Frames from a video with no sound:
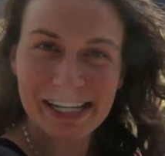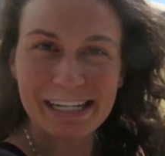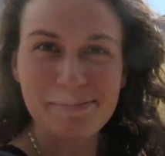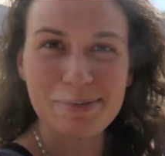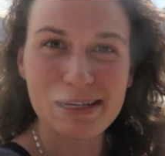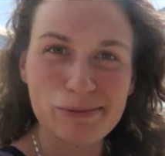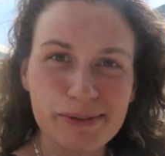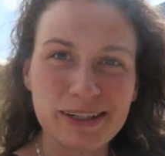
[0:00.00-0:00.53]
many
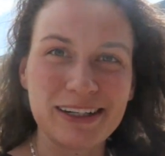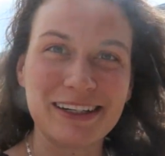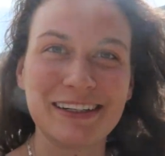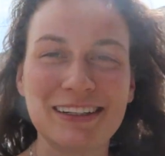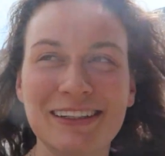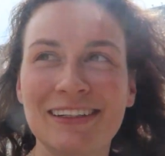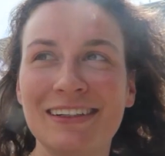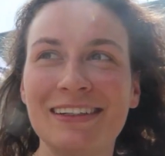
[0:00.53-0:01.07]
people
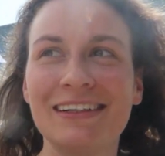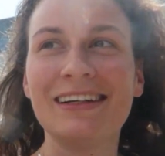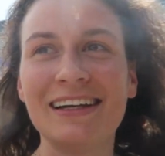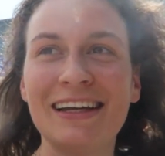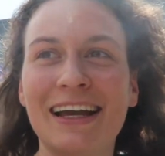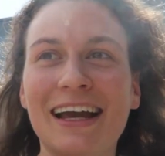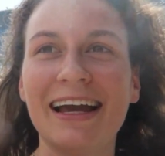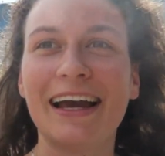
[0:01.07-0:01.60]

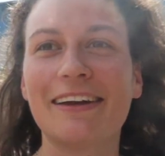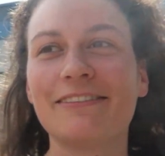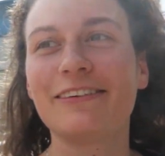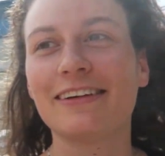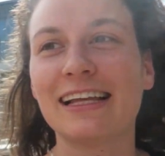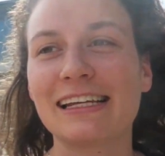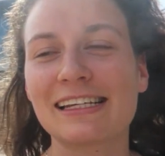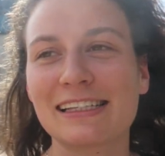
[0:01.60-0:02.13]
and
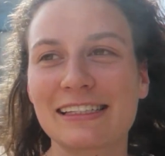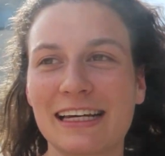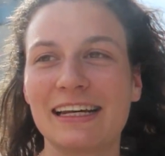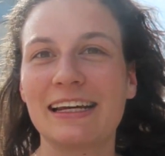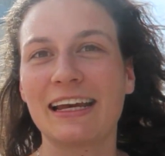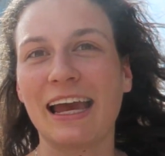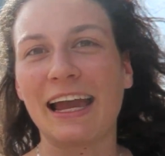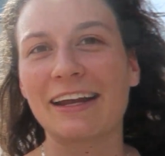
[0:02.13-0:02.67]
Violetta's getting